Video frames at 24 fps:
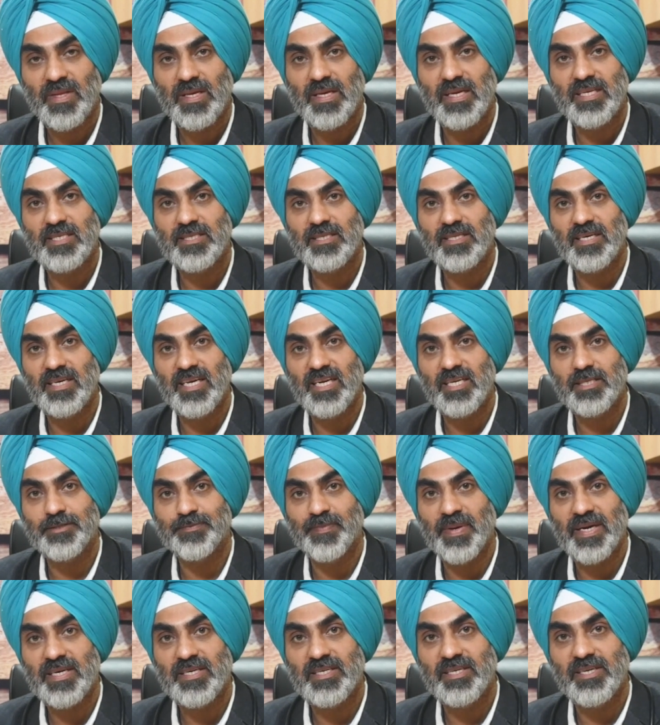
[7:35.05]

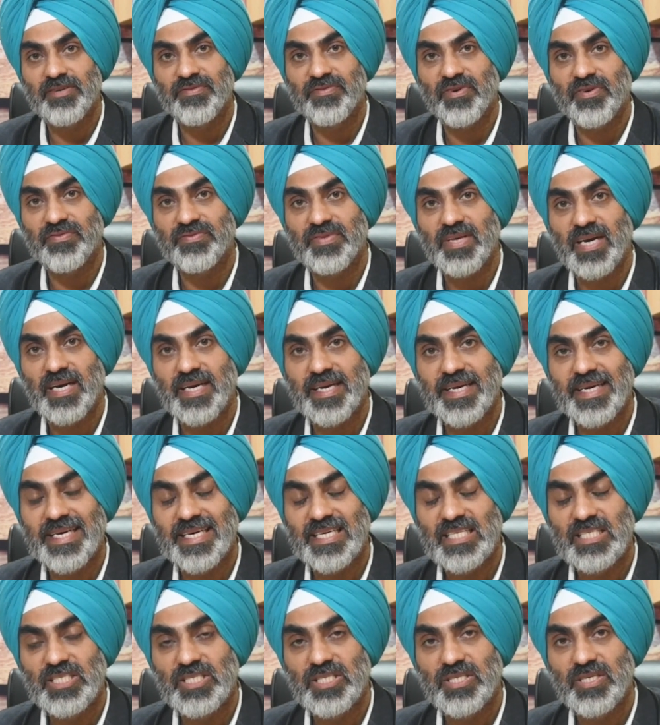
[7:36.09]
Irrespective of the
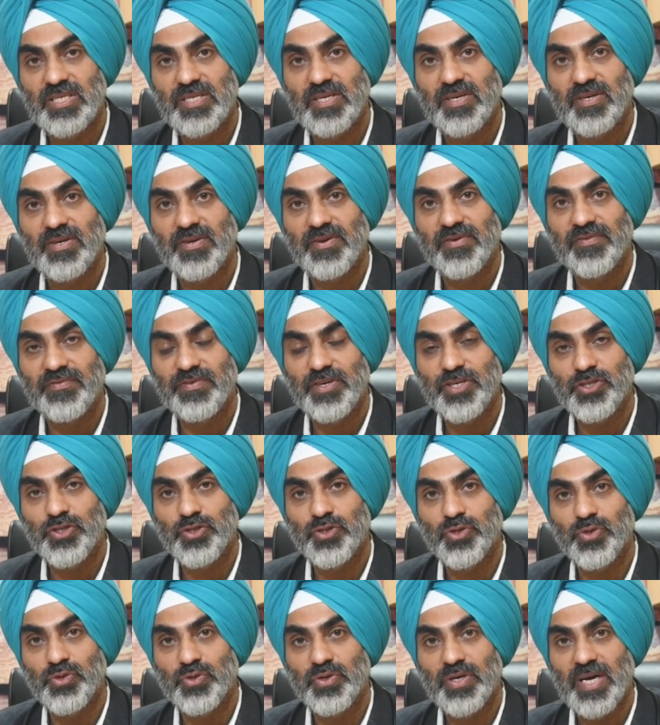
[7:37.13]
age, we
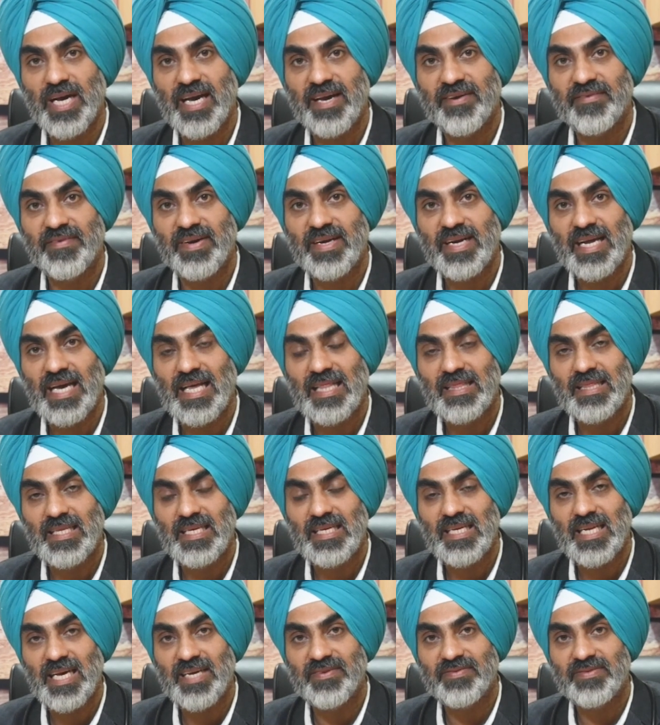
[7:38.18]
should have a
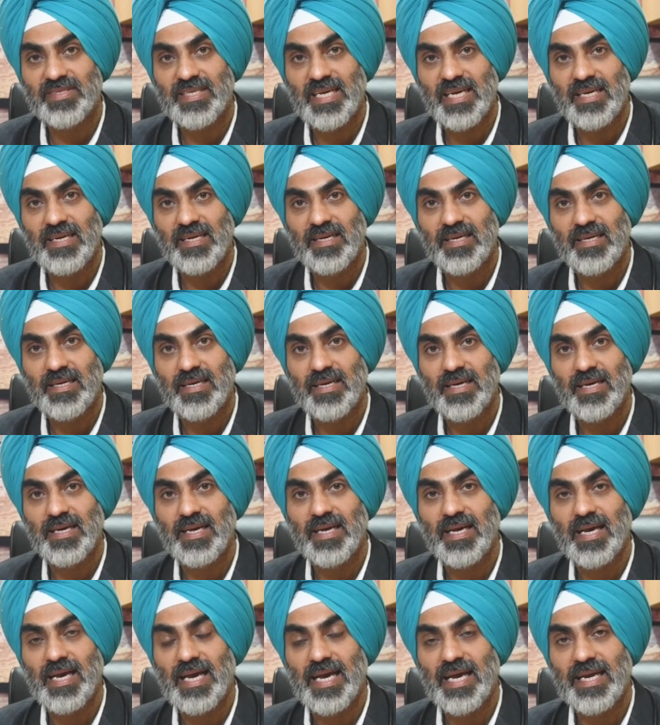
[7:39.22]
healthy lifestyle
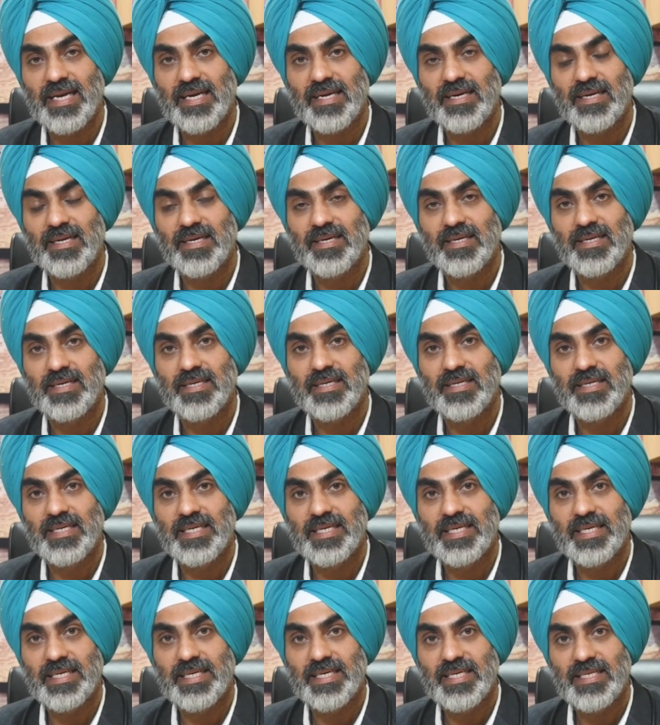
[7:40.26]
and
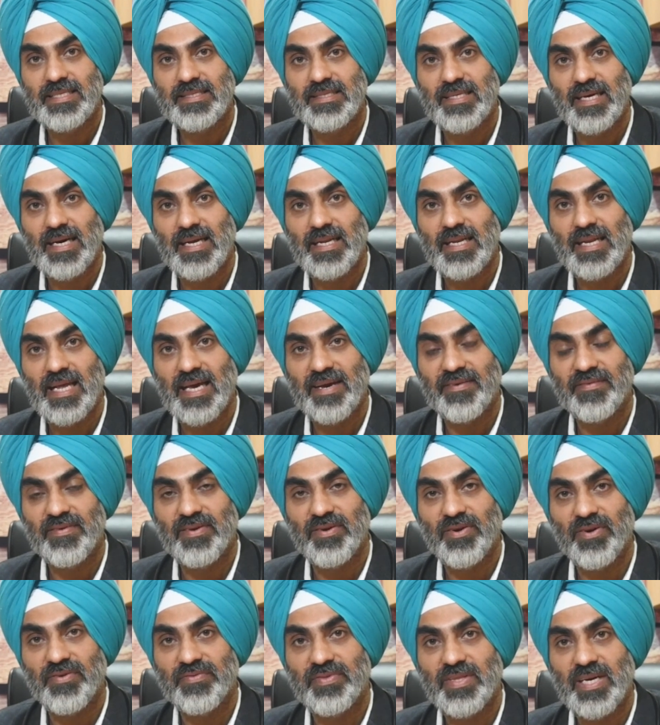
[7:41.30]
decrease the
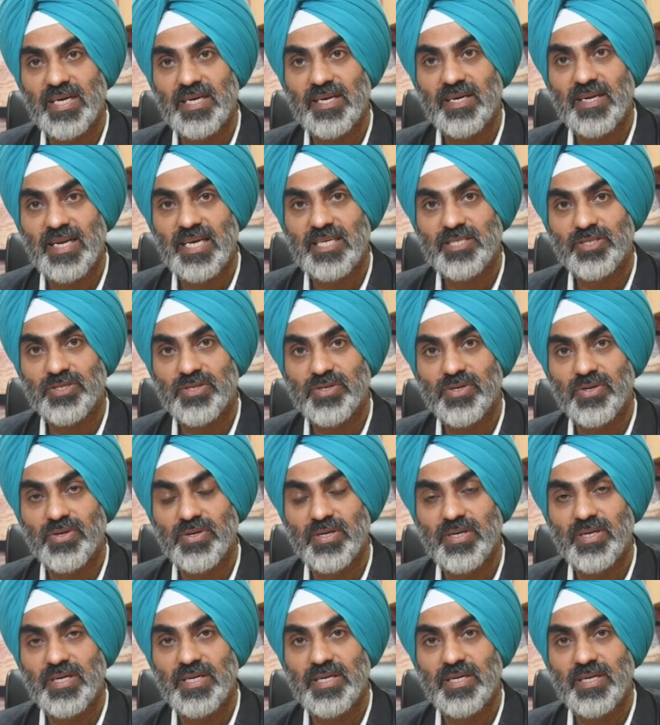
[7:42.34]
level of the cholesterol